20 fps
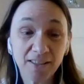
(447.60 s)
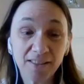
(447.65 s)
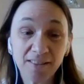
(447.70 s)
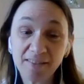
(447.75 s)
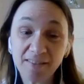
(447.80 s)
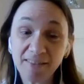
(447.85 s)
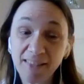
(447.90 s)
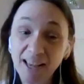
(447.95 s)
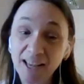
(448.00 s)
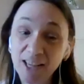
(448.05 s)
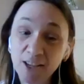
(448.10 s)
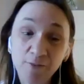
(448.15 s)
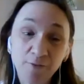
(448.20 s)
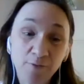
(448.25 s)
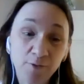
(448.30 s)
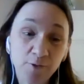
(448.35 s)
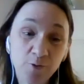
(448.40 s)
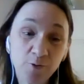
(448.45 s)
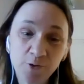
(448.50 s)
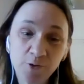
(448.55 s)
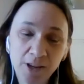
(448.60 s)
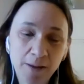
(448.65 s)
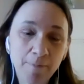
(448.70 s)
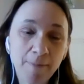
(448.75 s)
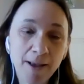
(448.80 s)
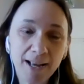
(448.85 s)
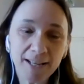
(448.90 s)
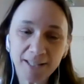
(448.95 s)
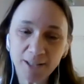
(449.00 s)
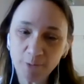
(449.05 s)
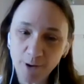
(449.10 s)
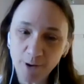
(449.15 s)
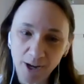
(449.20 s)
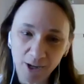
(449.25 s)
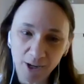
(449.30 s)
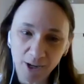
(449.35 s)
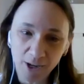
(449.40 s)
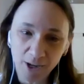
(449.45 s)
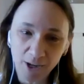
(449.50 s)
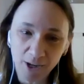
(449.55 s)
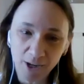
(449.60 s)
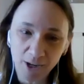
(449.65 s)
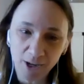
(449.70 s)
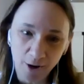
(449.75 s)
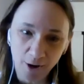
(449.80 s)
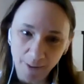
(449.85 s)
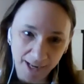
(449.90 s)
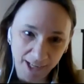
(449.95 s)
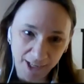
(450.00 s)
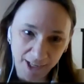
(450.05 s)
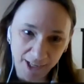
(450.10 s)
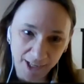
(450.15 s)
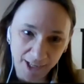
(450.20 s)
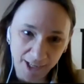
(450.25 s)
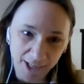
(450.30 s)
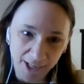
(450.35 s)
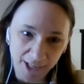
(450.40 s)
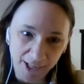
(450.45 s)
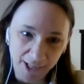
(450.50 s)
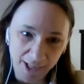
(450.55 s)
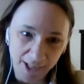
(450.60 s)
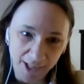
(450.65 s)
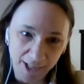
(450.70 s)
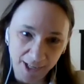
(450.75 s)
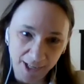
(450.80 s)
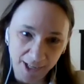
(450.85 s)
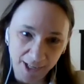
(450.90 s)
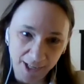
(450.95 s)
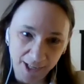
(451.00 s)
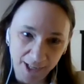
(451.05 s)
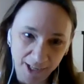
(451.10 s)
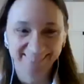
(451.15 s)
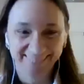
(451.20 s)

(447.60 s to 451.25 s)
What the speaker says: thank you for all the amazing work No Panic do. You're fantastic.